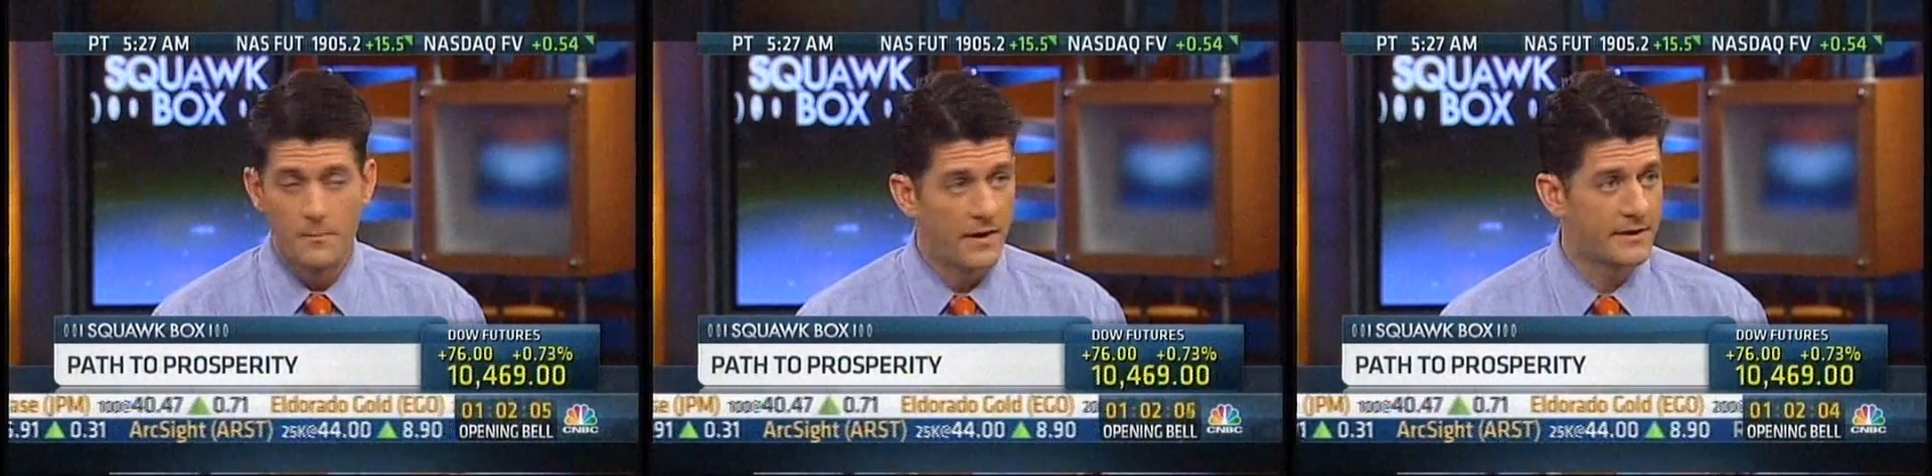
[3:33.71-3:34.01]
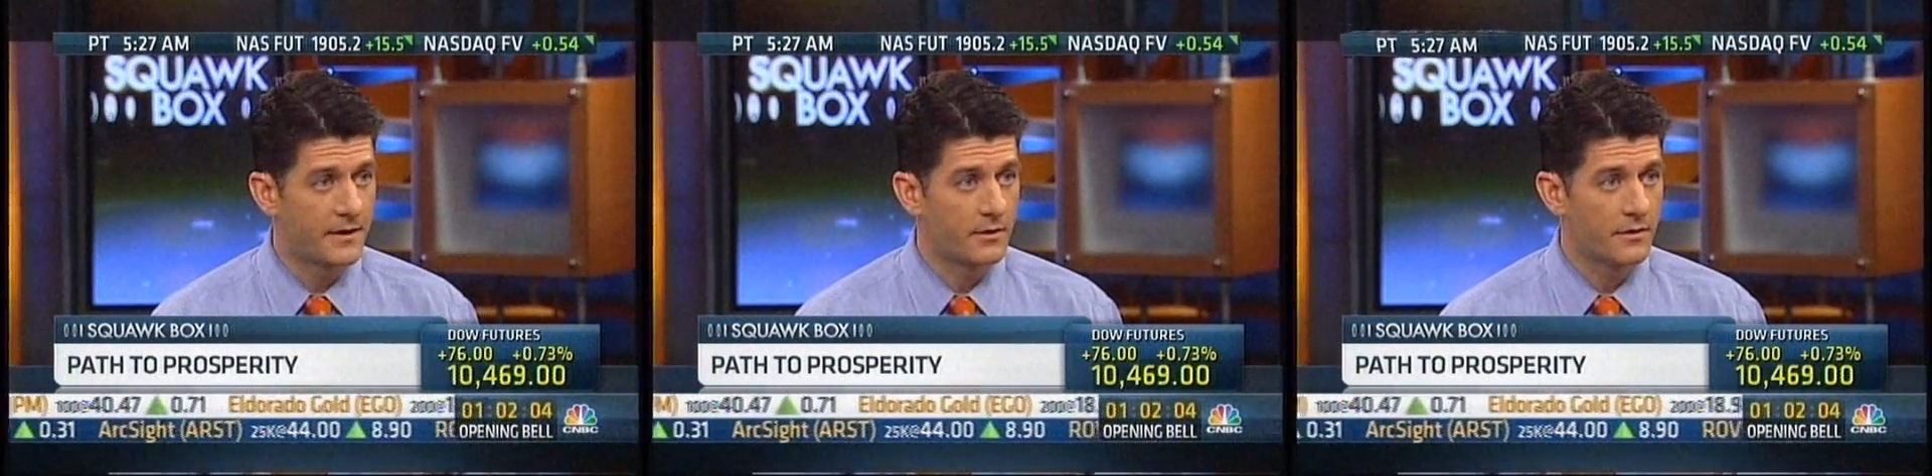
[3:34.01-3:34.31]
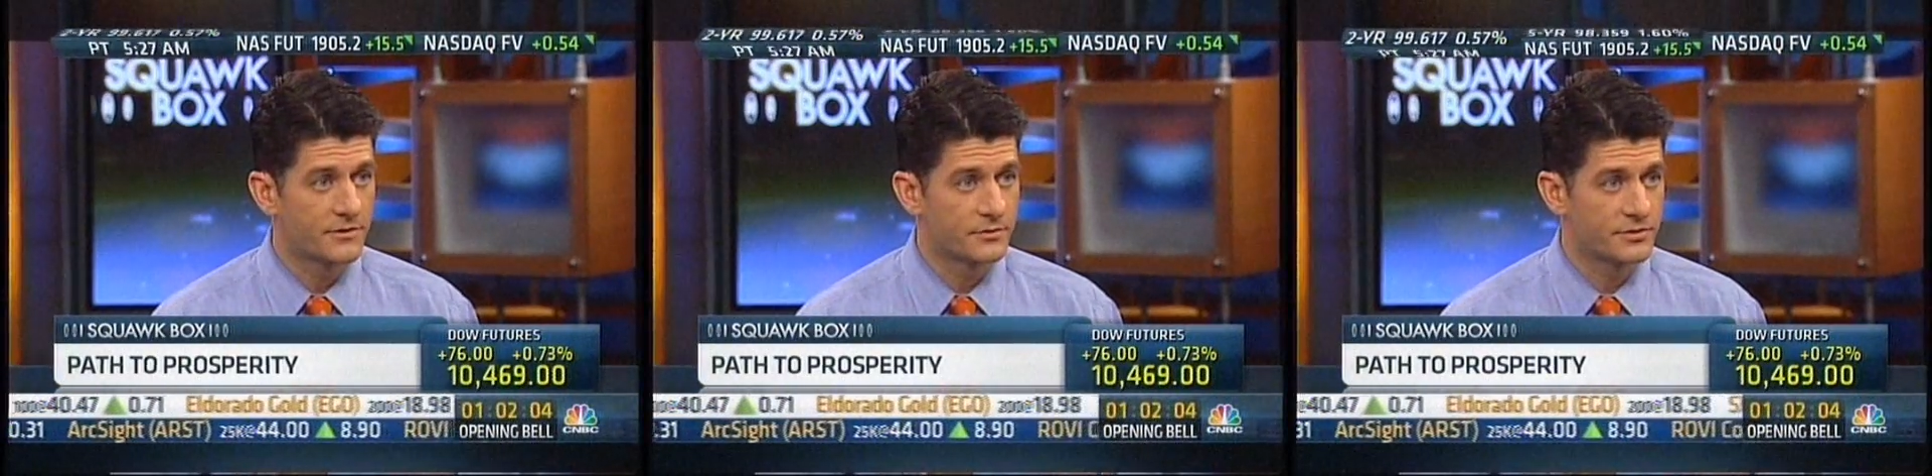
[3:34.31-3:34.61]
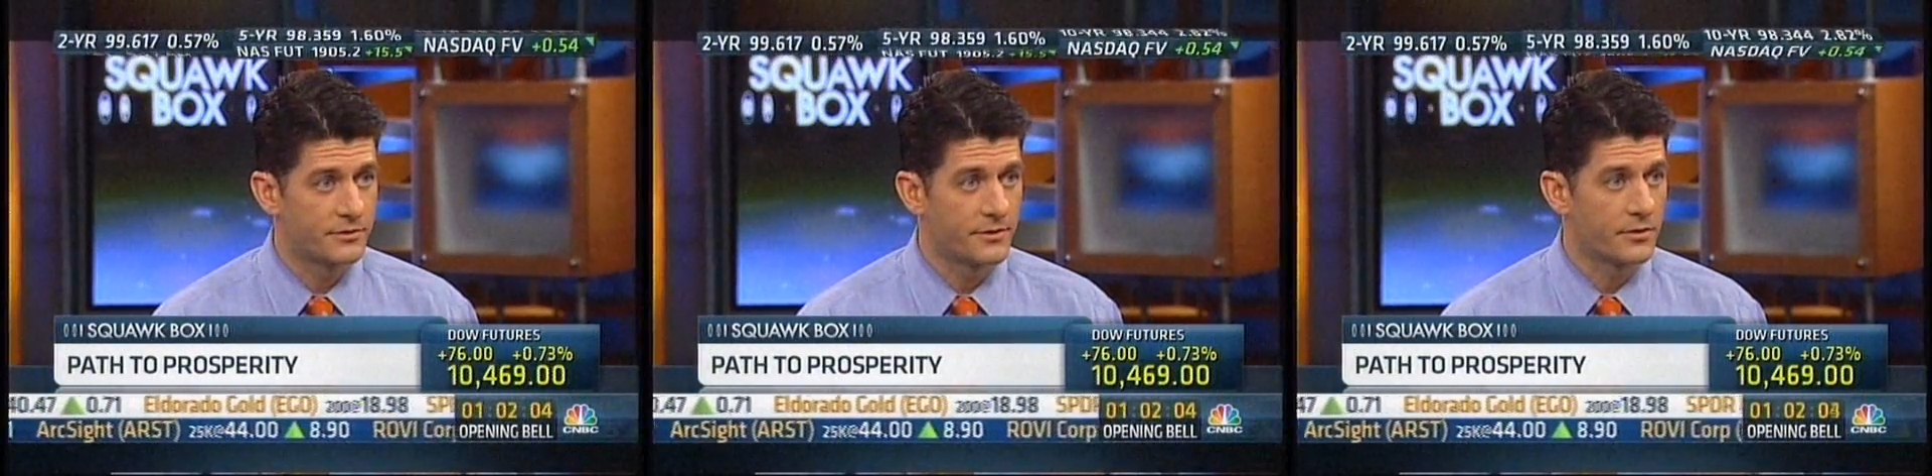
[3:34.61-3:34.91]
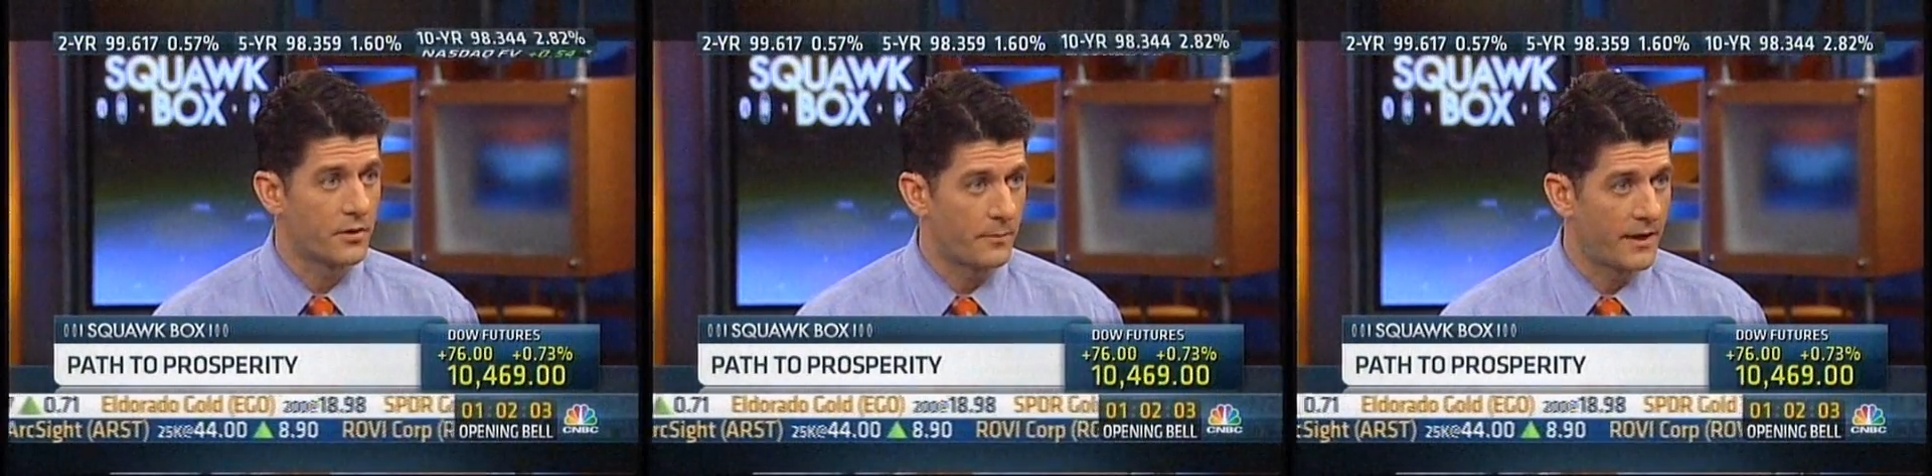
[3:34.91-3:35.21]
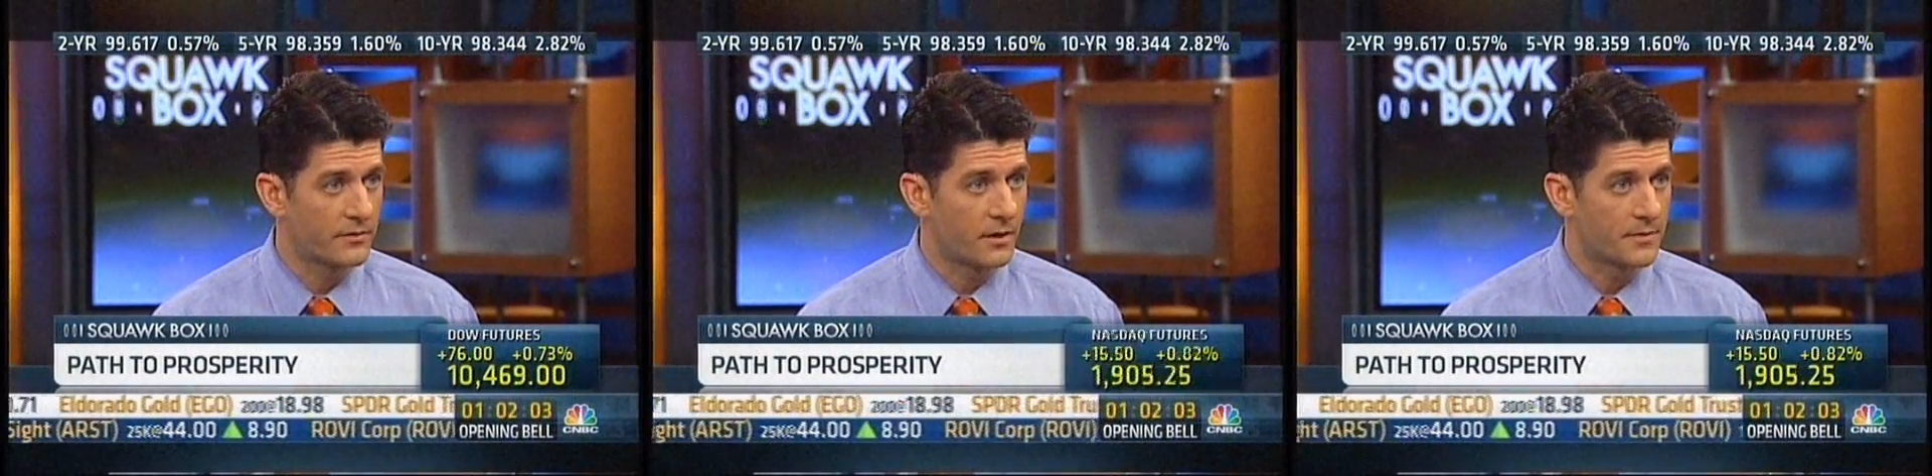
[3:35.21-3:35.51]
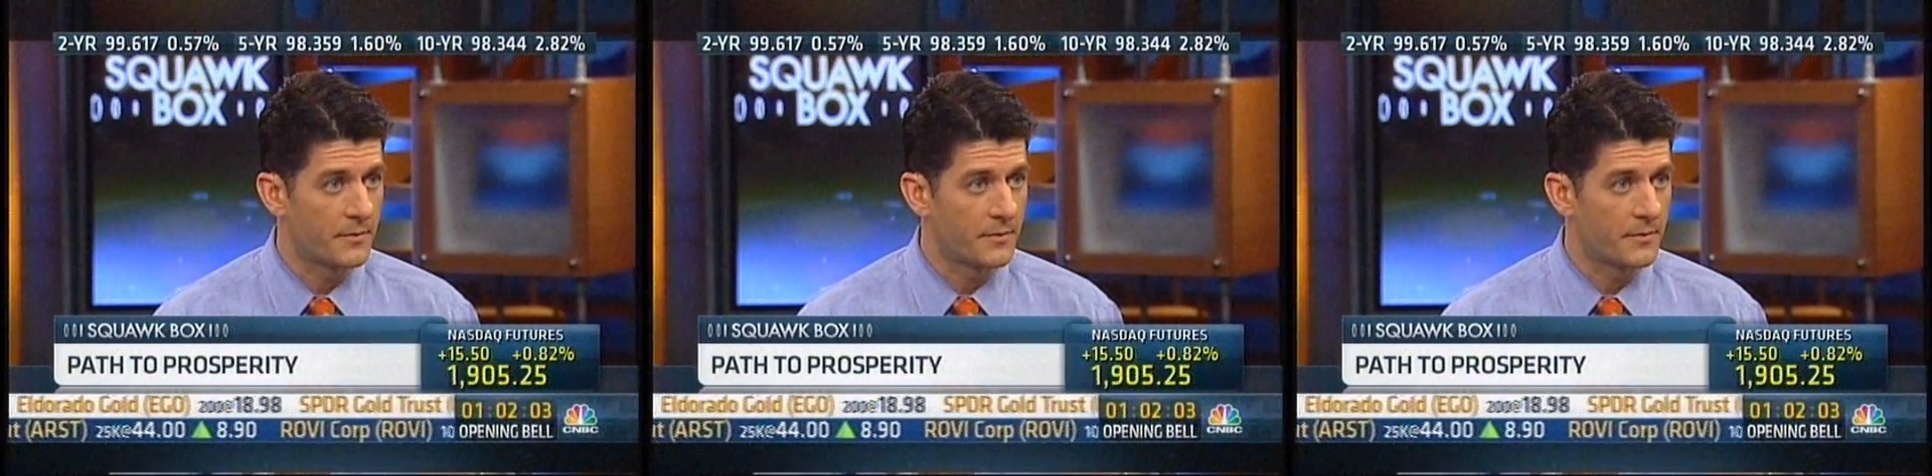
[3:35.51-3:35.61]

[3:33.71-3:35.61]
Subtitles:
Medicare and Social Security are going bankrupt.